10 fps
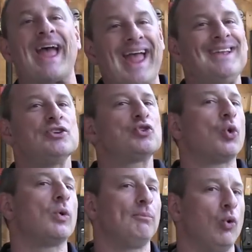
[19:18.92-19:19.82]
of eight
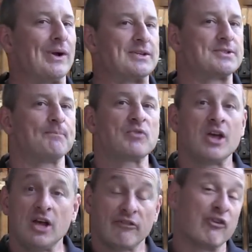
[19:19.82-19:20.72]
total points.
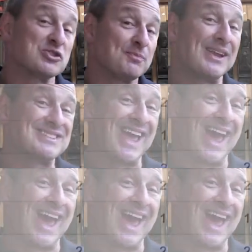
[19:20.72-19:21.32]
First place